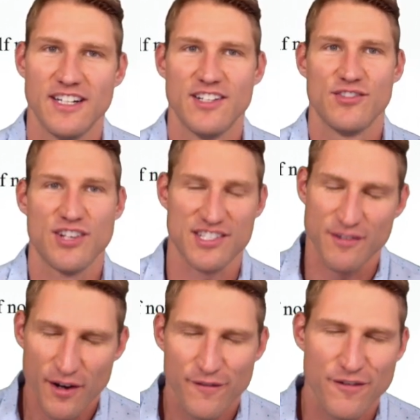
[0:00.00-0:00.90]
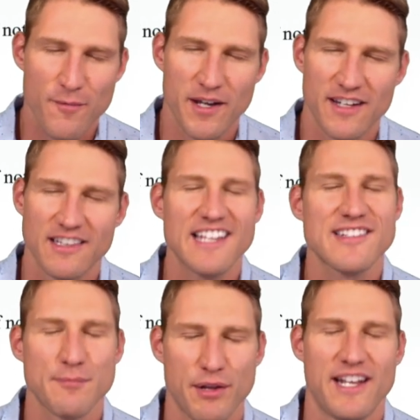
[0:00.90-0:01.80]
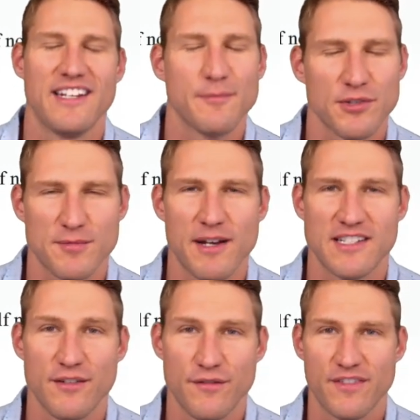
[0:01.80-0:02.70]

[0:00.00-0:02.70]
just from a lesson planning perspective,